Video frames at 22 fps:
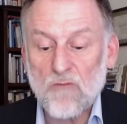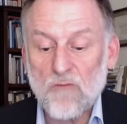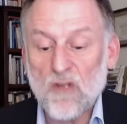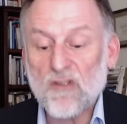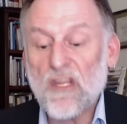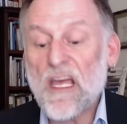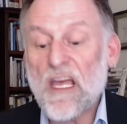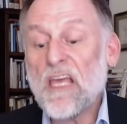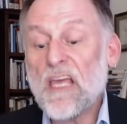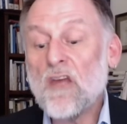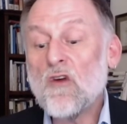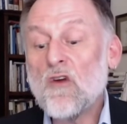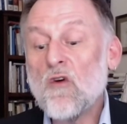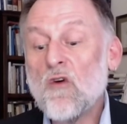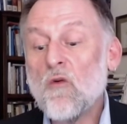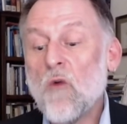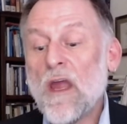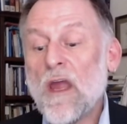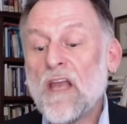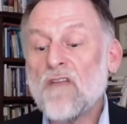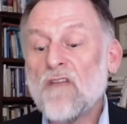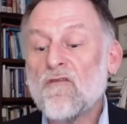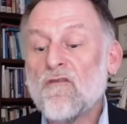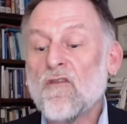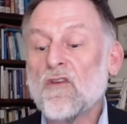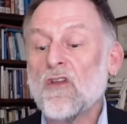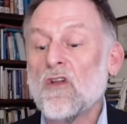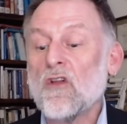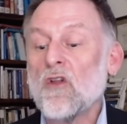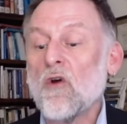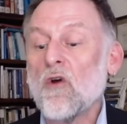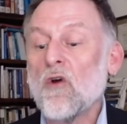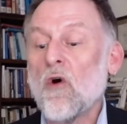But they who wait for
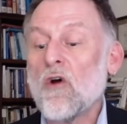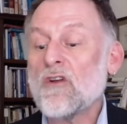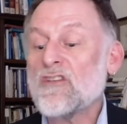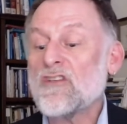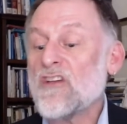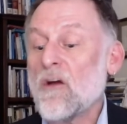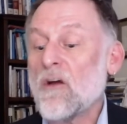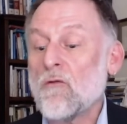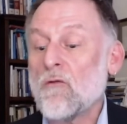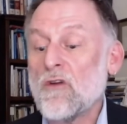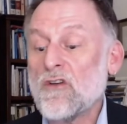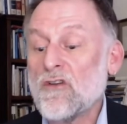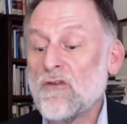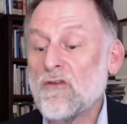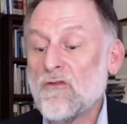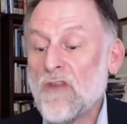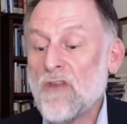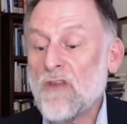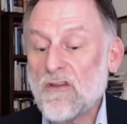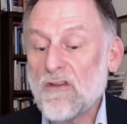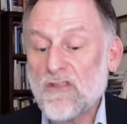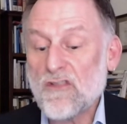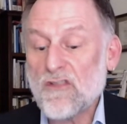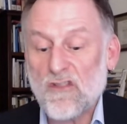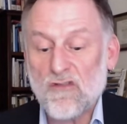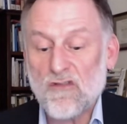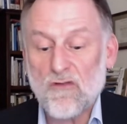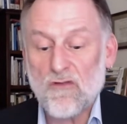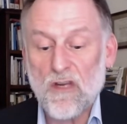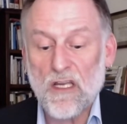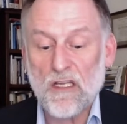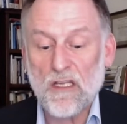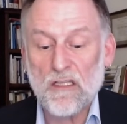the Lord shall renew their
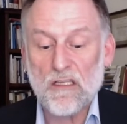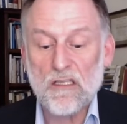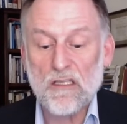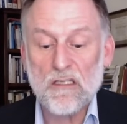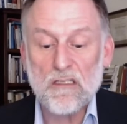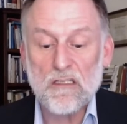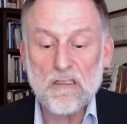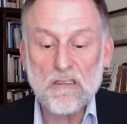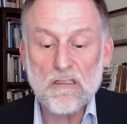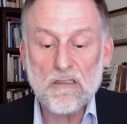strength.